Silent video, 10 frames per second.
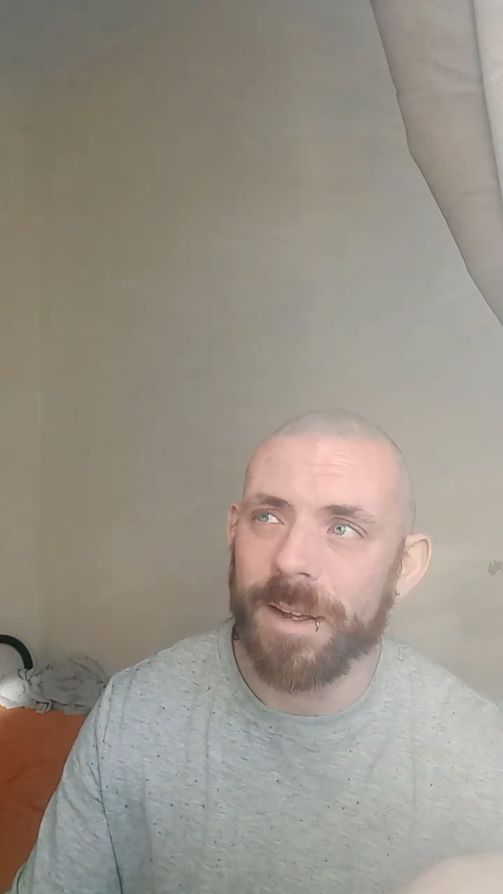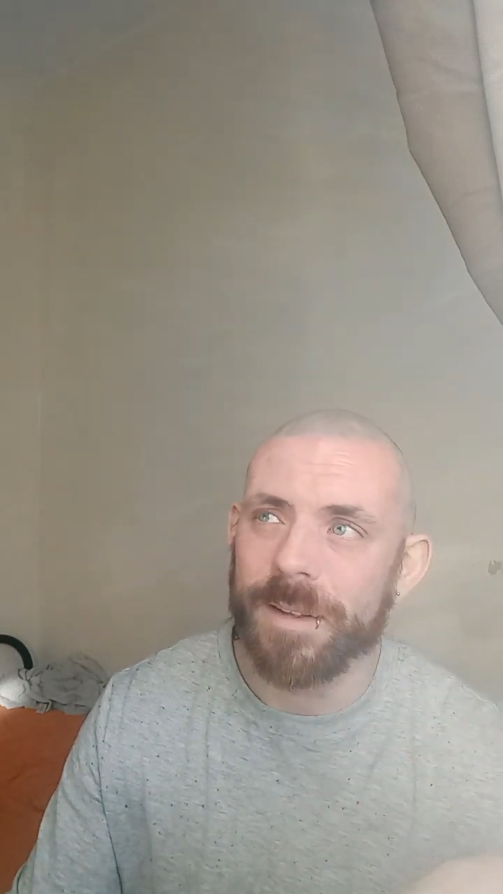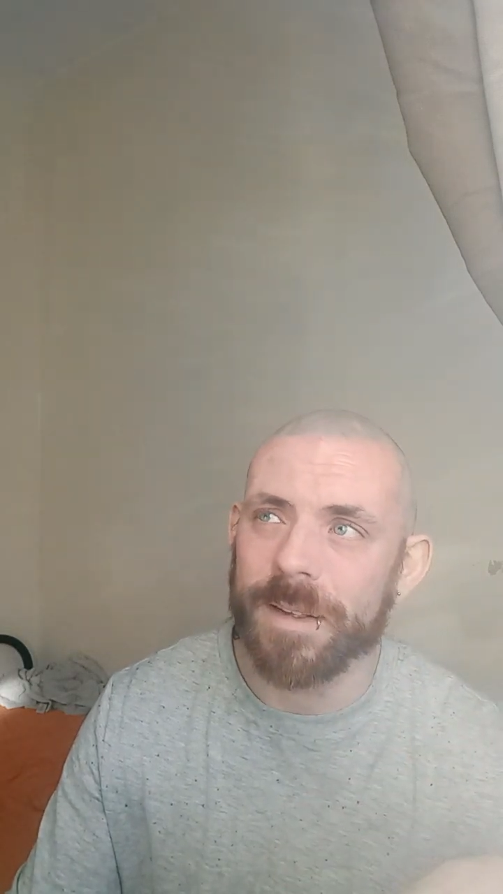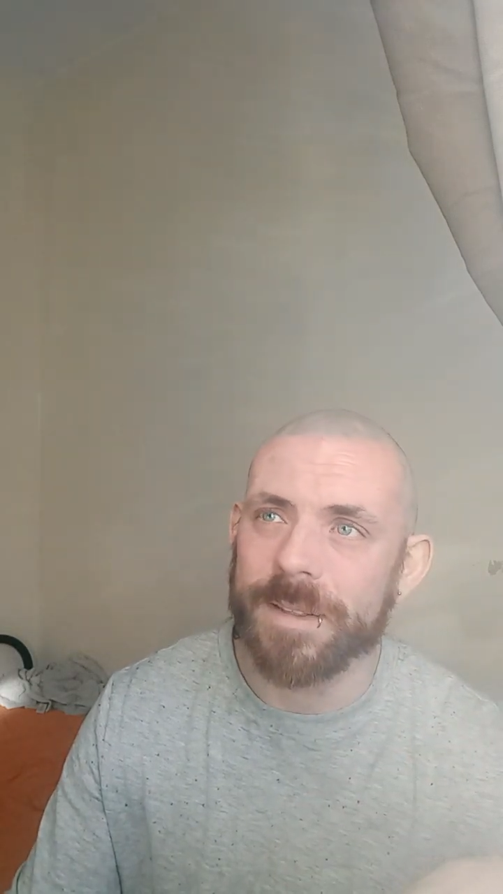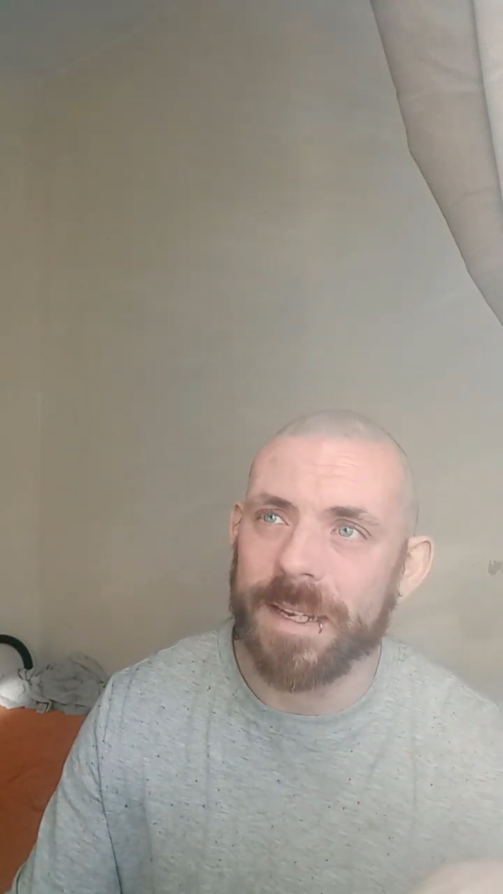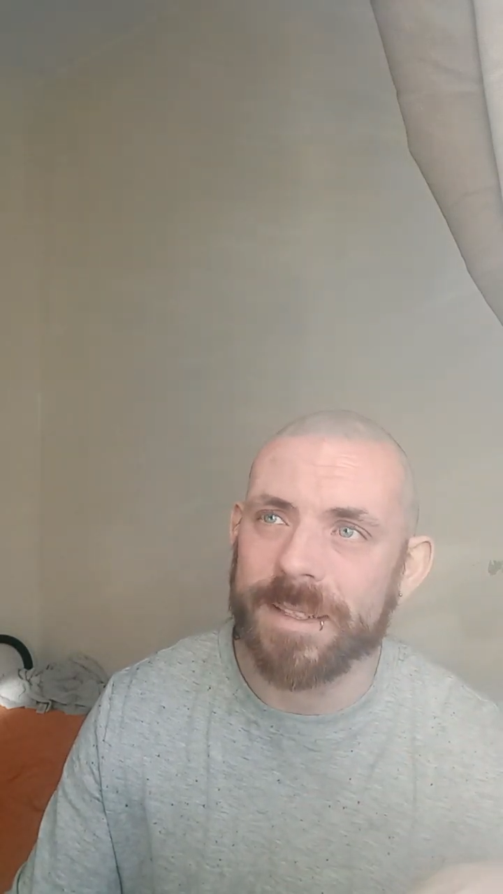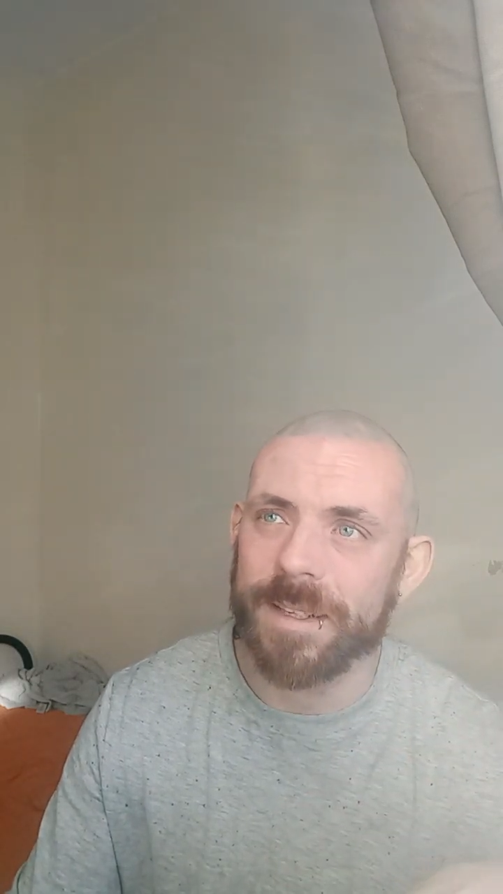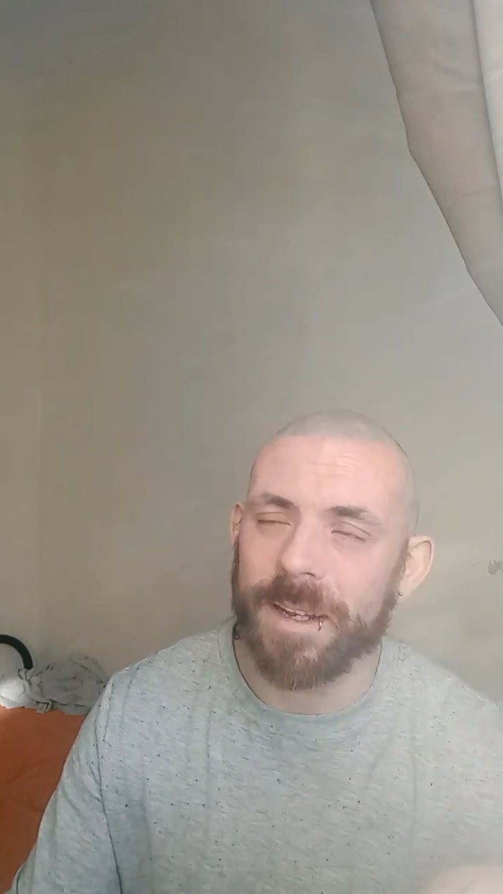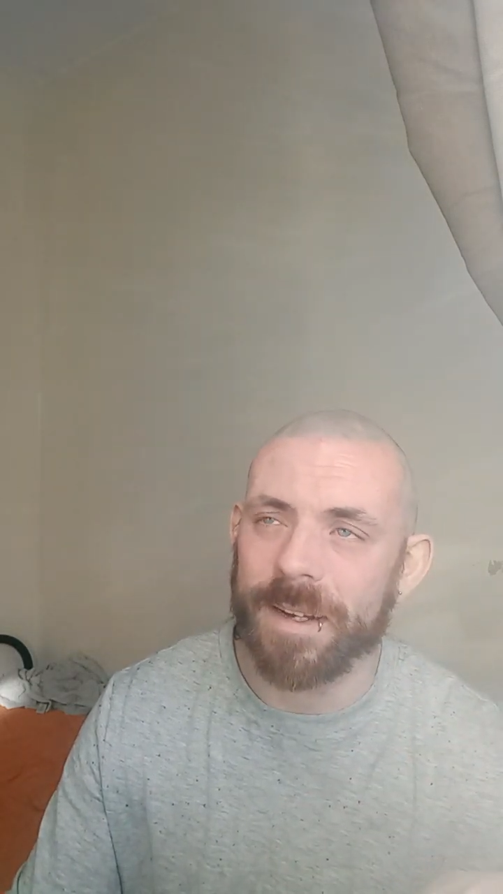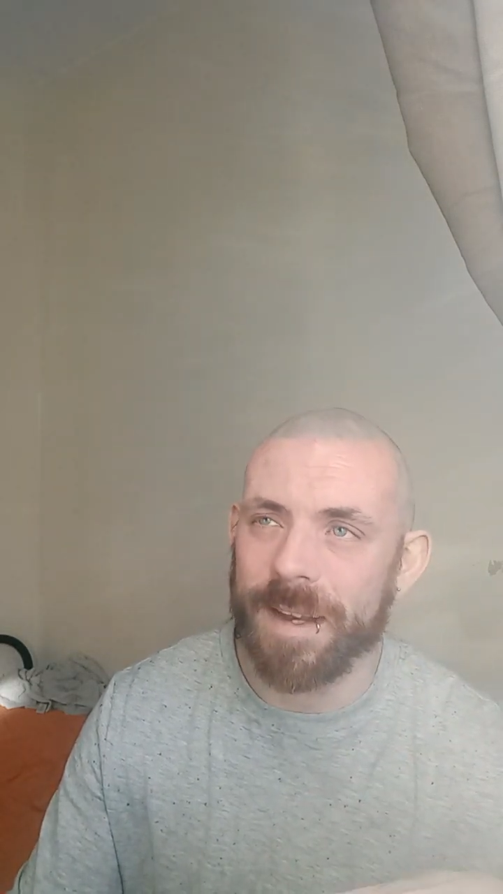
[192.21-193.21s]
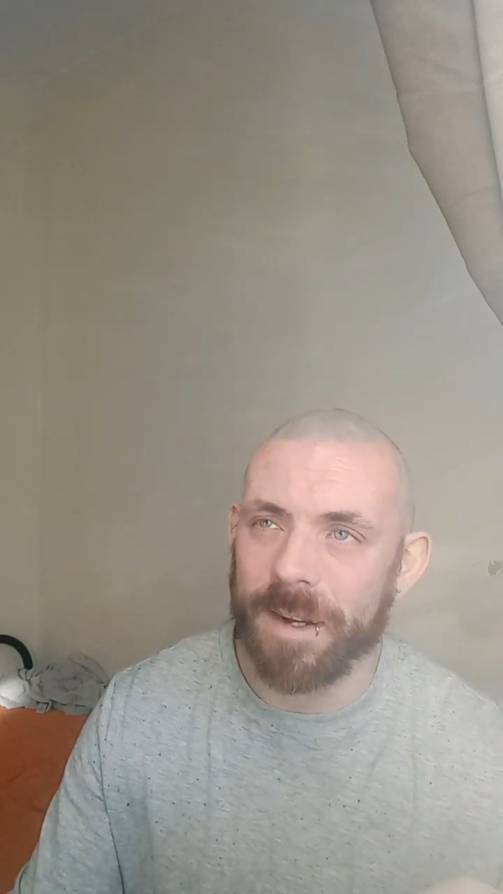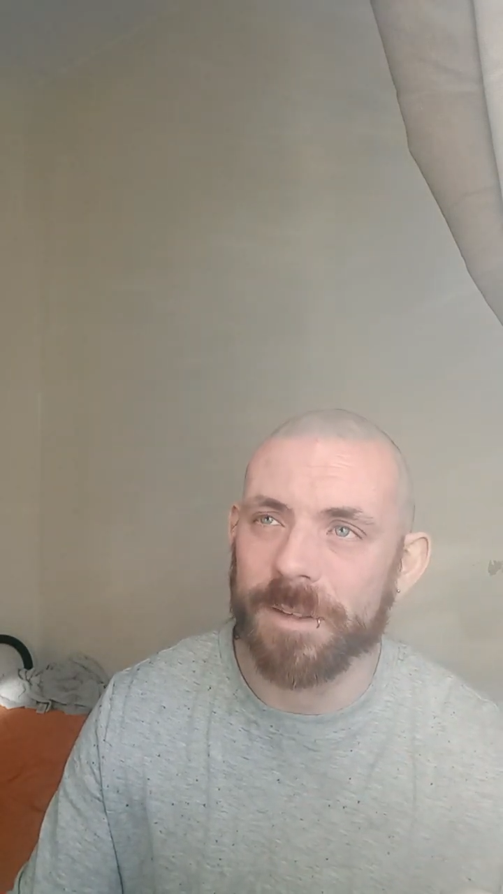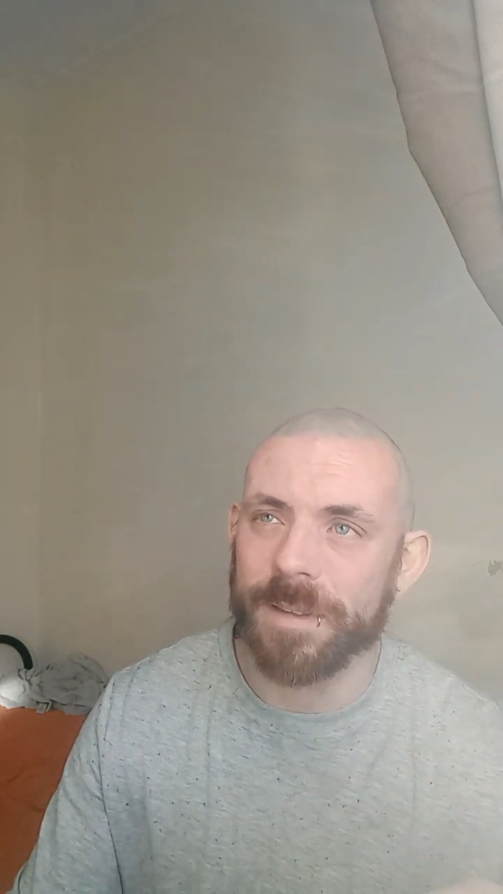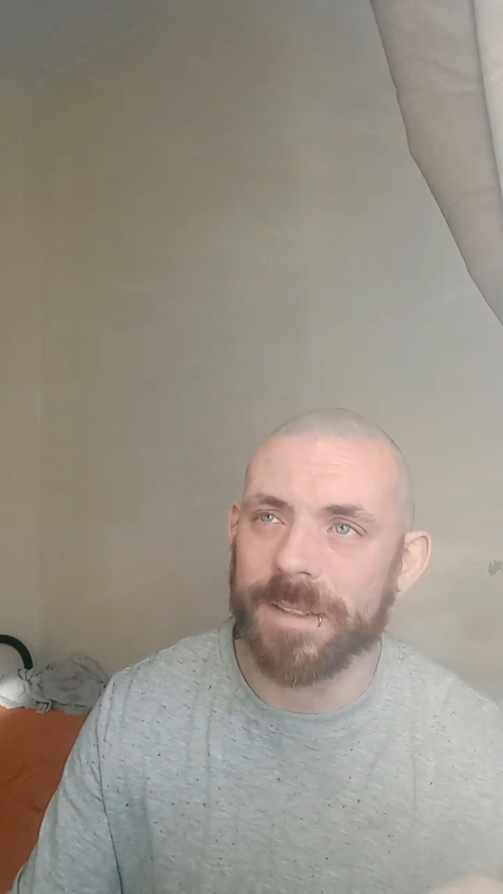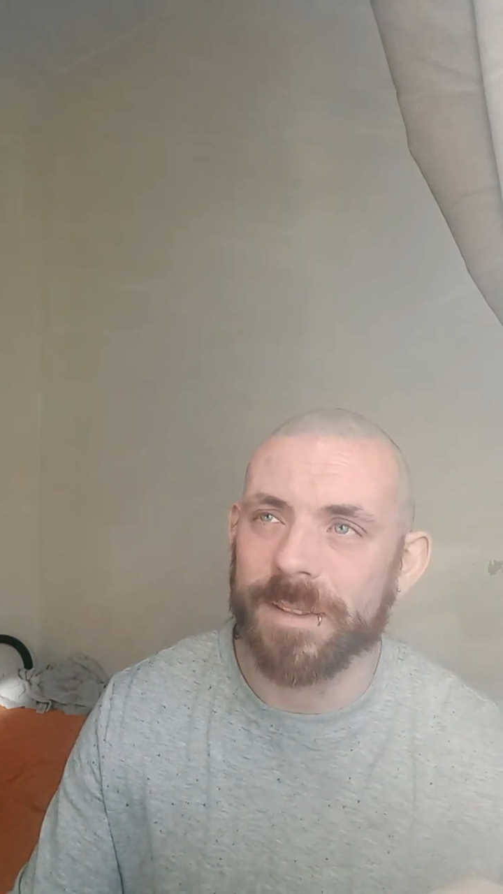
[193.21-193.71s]
that tasted like
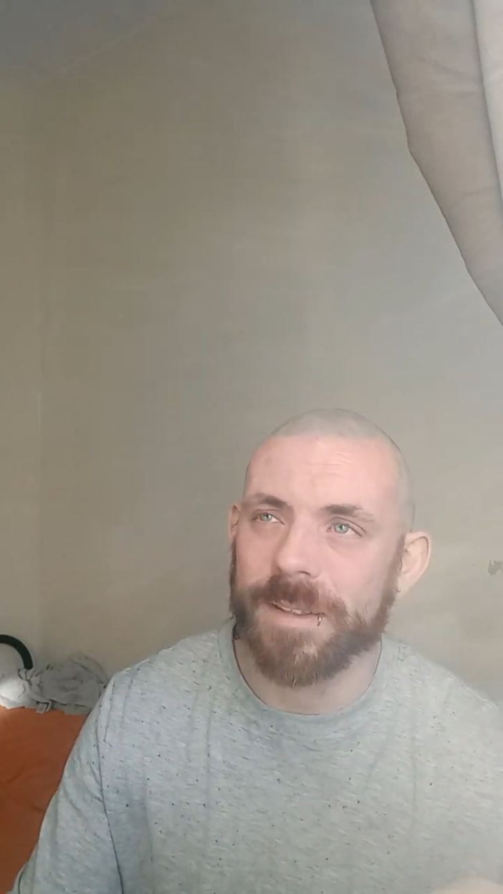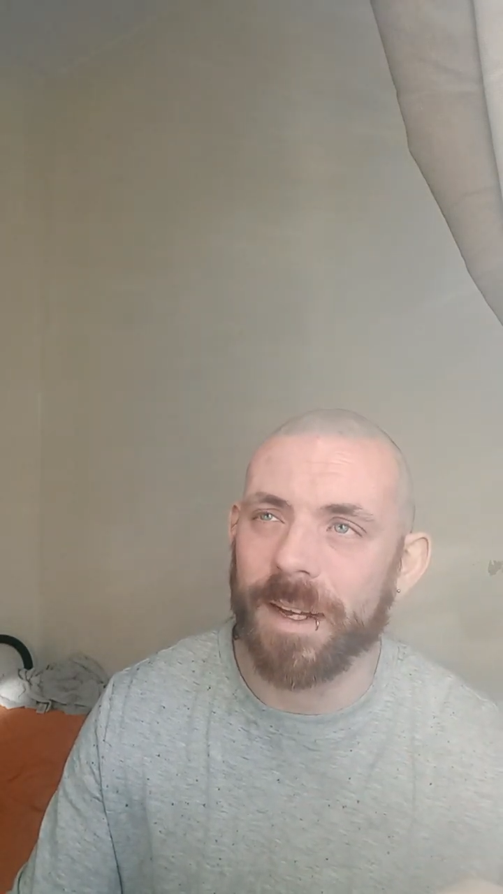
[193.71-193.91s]
nectarines,